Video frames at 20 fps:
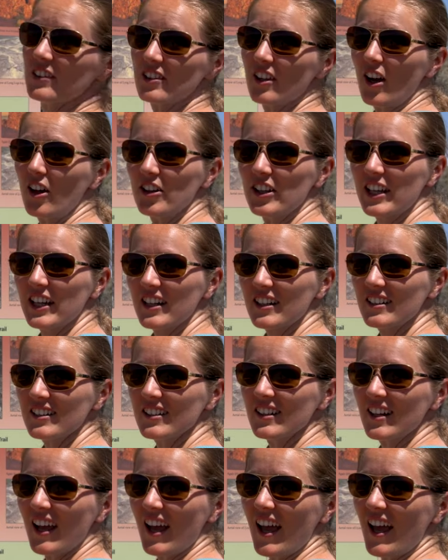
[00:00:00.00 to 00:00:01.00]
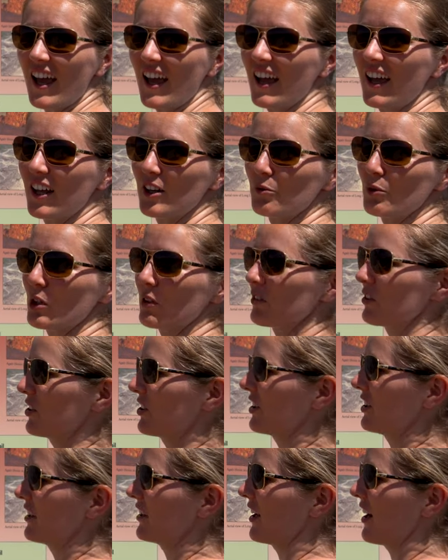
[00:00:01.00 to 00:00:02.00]
down here and we
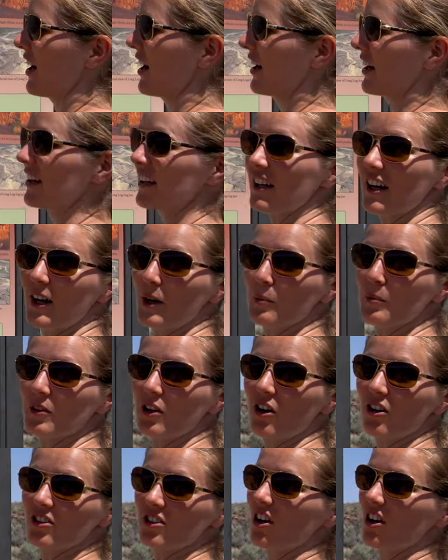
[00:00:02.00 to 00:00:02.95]
will hike up Long